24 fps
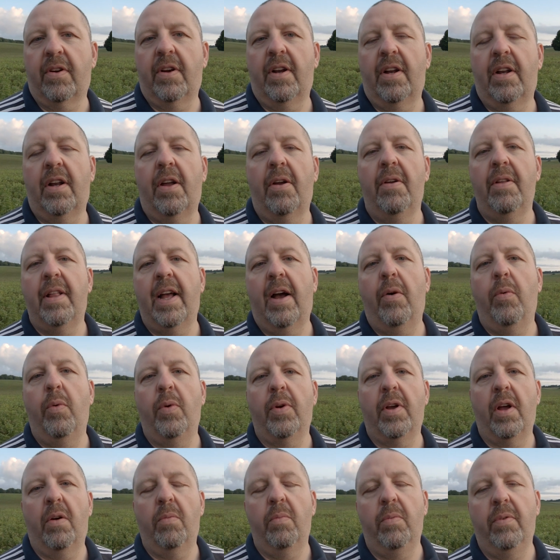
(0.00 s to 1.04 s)
And I know that
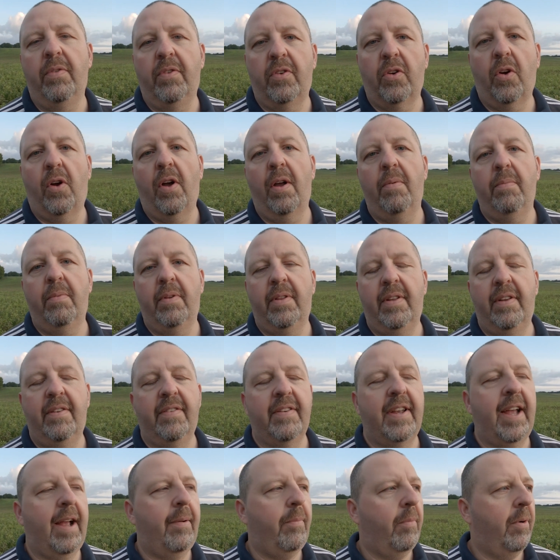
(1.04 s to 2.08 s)
will come with time with
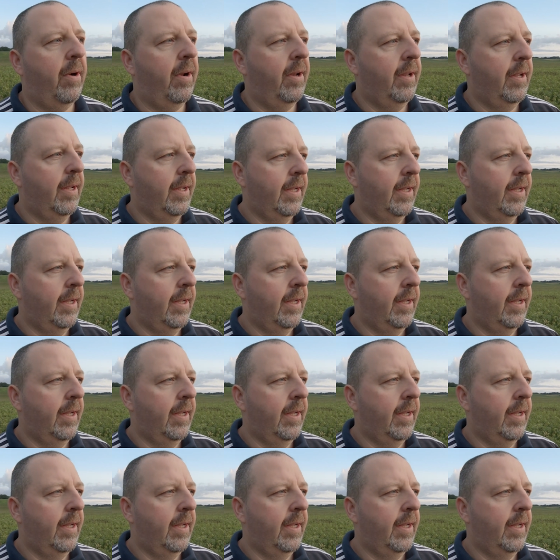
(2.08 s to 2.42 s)
this camera,